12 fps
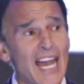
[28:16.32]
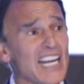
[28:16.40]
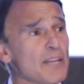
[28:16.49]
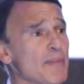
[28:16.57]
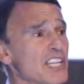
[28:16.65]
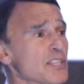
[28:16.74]

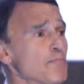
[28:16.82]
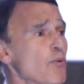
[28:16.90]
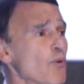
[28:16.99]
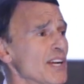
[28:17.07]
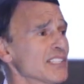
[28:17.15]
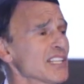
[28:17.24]
And I made the
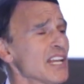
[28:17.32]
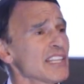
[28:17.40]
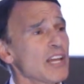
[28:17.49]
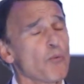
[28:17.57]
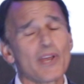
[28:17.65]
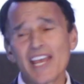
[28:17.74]
point
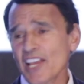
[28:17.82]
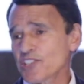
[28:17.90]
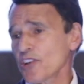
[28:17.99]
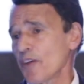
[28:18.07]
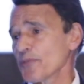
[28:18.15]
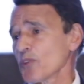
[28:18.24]
that we
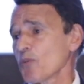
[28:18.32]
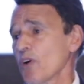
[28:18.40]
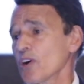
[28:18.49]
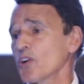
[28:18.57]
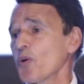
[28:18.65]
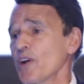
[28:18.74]
ask often the
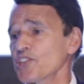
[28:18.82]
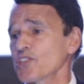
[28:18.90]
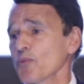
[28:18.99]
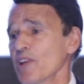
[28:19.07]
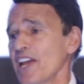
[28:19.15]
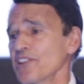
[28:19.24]
wrong
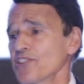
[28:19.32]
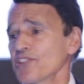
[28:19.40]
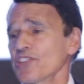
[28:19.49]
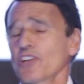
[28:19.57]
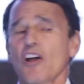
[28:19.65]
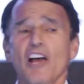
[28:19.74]
question. We ask,
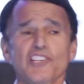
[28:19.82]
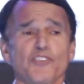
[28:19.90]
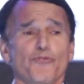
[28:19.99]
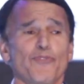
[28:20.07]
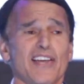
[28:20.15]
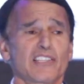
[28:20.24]
is it cost
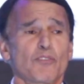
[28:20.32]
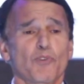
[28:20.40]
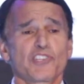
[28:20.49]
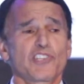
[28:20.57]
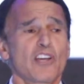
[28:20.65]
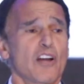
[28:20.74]
effective?
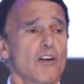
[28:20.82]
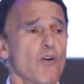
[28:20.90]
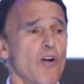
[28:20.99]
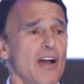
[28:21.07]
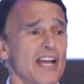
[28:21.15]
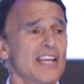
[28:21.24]
What's the
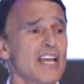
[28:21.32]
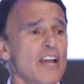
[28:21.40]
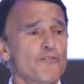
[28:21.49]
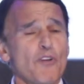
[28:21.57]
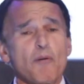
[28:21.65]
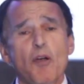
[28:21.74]
ROI?
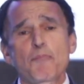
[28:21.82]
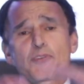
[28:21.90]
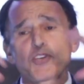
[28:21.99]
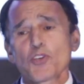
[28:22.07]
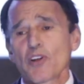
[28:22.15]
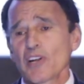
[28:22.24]
From a
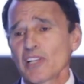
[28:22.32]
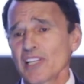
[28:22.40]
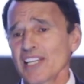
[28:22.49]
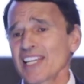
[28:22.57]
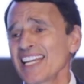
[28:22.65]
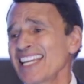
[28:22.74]

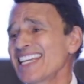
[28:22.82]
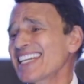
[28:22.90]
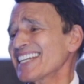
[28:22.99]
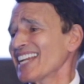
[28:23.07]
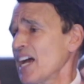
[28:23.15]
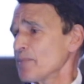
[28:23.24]
purely
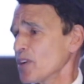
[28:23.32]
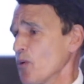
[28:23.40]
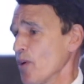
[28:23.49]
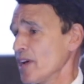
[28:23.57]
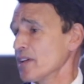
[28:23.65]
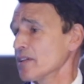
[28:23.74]
economic
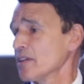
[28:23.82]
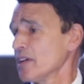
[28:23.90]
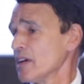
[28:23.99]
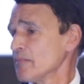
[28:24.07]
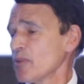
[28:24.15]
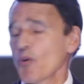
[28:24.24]
way.
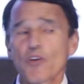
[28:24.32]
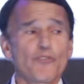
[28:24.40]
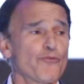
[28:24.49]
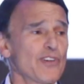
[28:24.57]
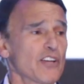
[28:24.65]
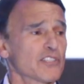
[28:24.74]
But what we
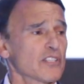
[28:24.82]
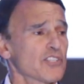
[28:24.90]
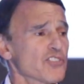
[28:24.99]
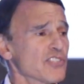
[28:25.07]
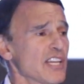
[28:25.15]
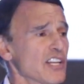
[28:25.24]
fail to
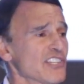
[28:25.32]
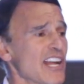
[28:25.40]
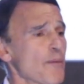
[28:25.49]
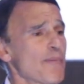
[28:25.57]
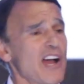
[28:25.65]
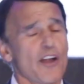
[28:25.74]
understand is
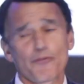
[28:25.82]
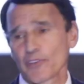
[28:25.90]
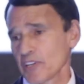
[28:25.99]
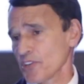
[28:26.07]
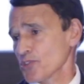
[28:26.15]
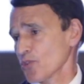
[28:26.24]
how powerful
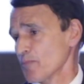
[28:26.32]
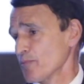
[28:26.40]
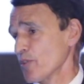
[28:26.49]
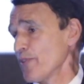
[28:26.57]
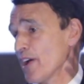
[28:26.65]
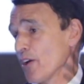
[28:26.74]
it is to
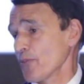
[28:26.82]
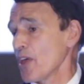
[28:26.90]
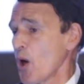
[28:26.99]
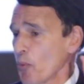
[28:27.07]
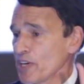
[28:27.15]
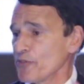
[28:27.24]
improve health
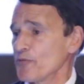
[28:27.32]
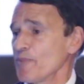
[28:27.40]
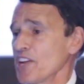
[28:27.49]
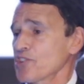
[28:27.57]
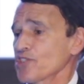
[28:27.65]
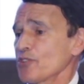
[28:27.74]
when
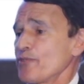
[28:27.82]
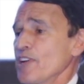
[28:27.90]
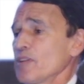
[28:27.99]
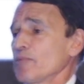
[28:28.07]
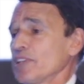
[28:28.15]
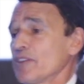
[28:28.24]
information is
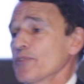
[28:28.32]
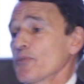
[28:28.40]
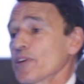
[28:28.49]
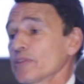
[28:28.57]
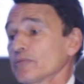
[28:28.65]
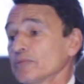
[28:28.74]
available
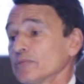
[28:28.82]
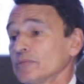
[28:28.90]
everywhere.